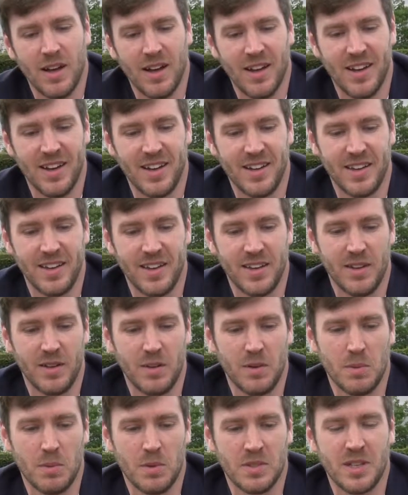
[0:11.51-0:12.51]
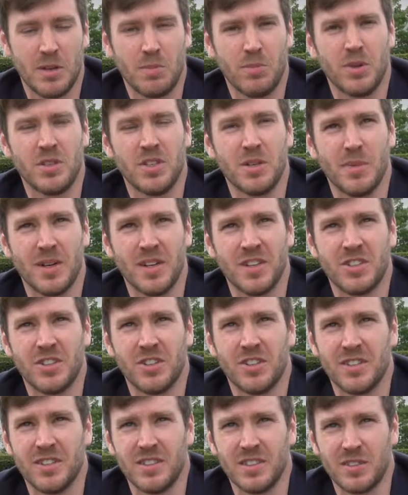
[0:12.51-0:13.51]
I was a project manager
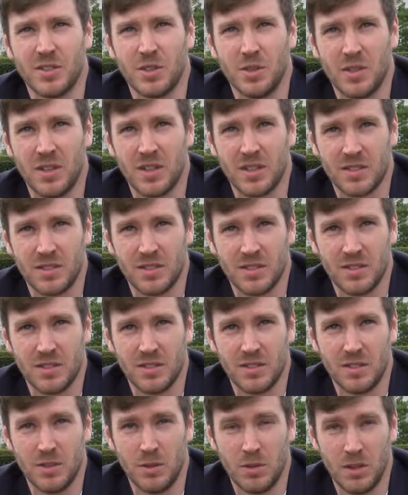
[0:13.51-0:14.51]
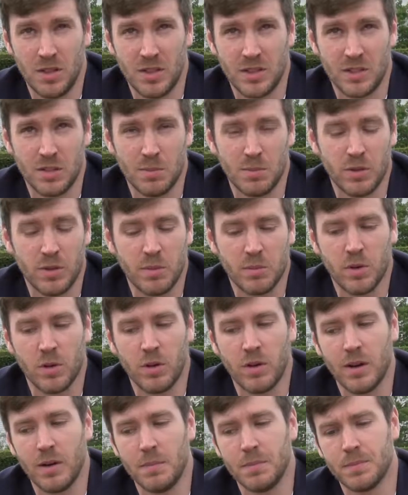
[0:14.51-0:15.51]
on the SG-class nuclear submarine
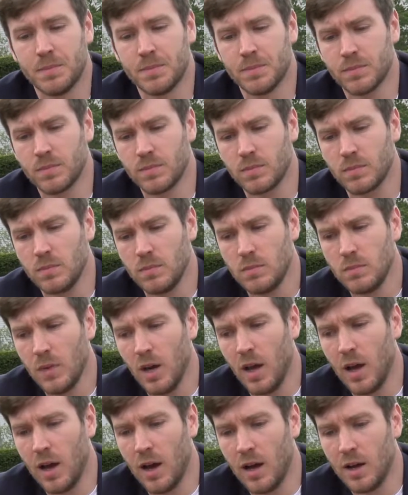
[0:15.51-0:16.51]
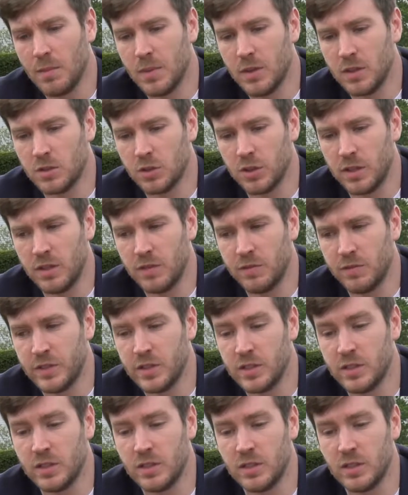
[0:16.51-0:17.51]
program. I'm a trained
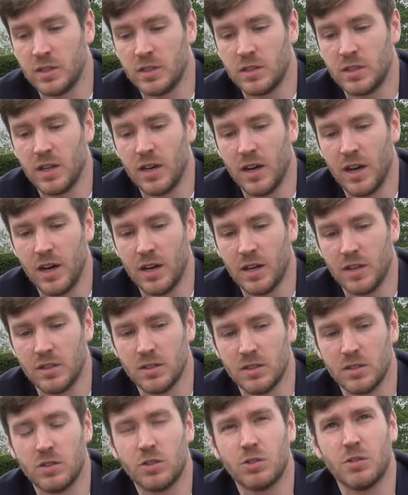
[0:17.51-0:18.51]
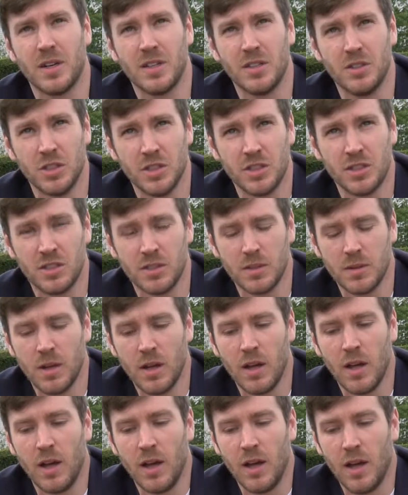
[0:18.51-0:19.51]
physicist and strategist,
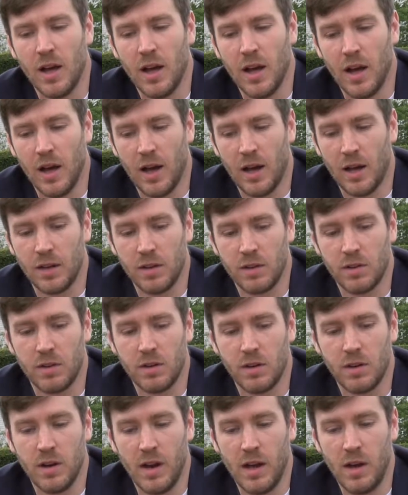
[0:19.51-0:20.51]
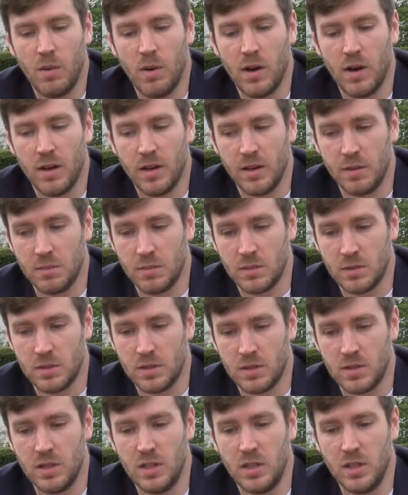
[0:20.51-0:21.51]
and now I'm
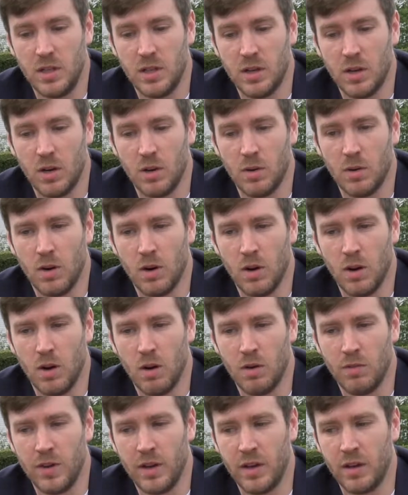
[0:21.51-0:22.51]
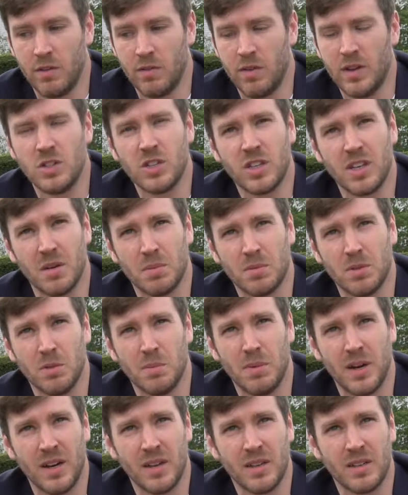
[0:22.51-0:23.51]
CEO of a venture
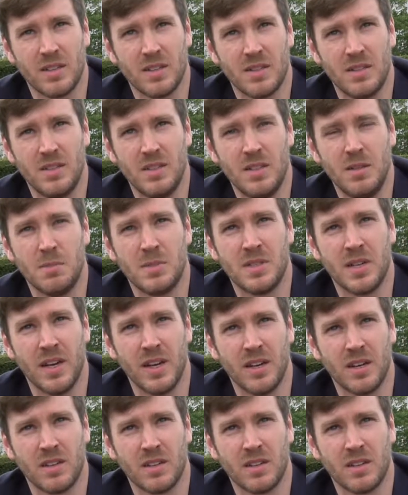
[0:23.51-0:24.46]
capital-backed deep tech